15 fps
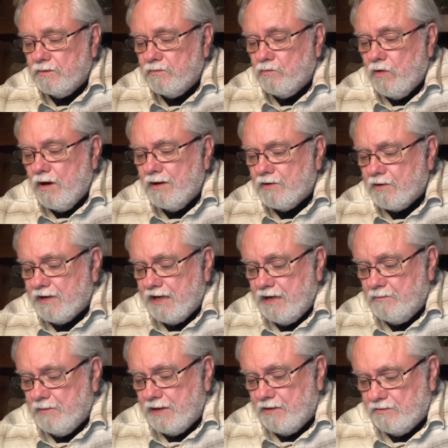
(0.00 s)
water
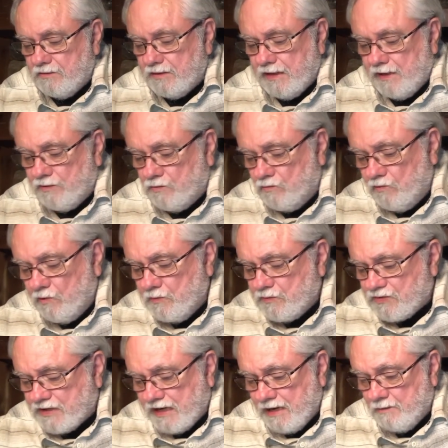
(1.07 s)
came out and the
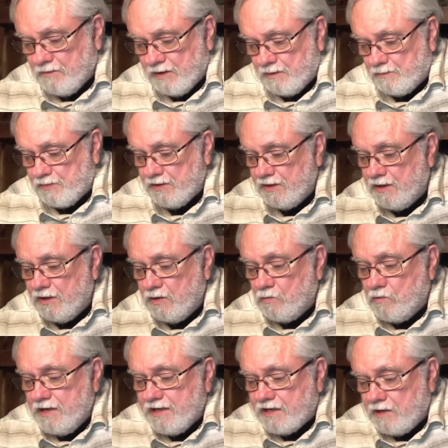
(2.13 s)
worms came up,
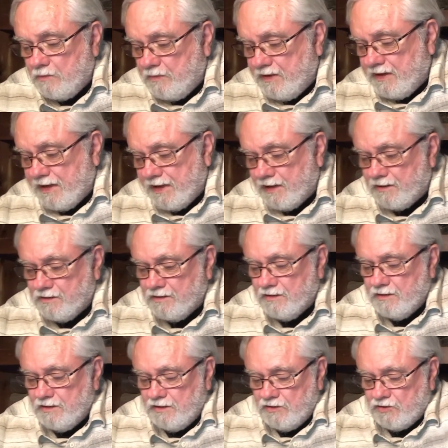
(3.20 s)
Winkie began
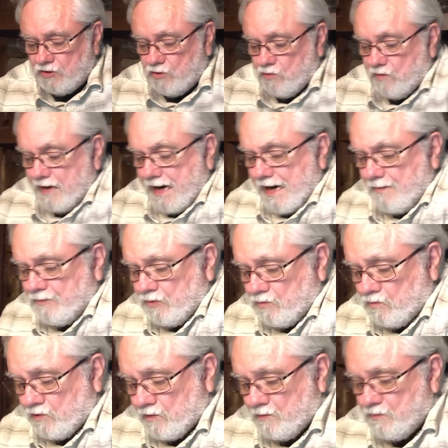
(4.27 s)
to grab the
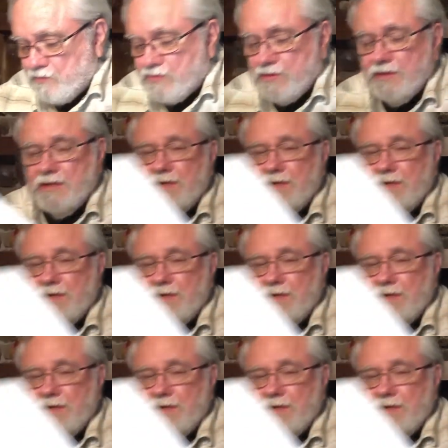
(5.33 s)
worms